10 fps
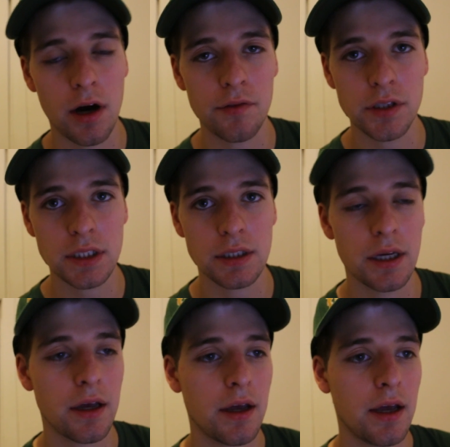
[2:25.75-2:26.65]

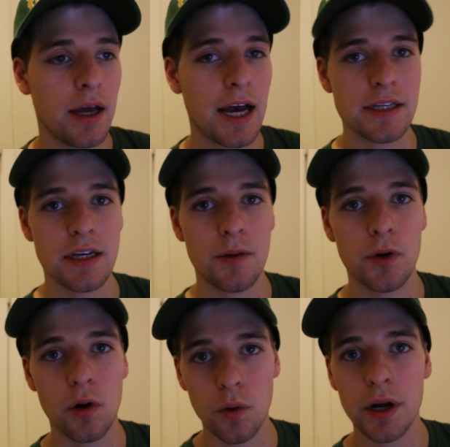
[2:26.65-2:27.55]
obviously as I'm
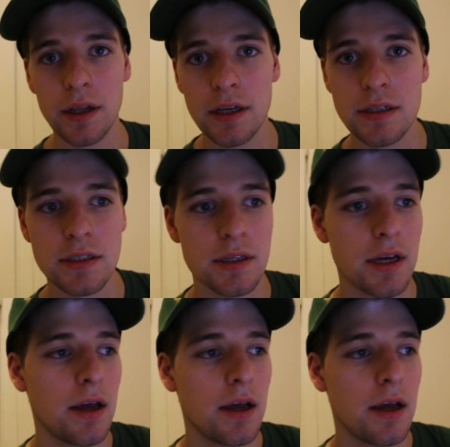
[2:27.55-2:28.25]
recording this.